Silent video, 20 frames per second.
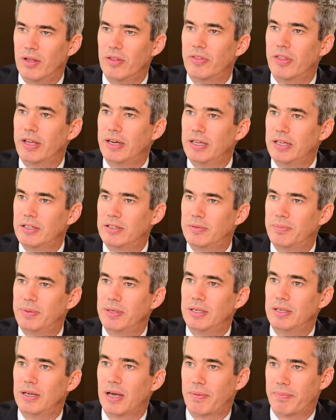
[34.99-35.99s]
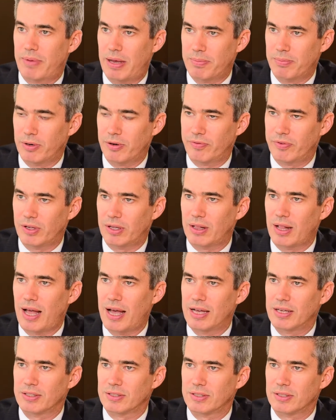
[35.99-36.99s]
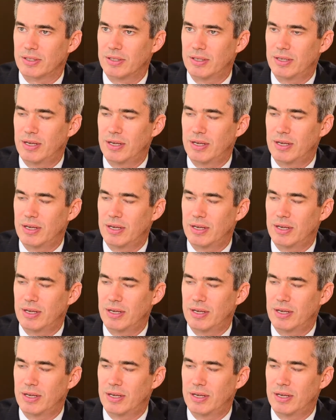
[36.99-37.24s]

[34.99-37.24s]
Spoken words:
They need to be a member of the class,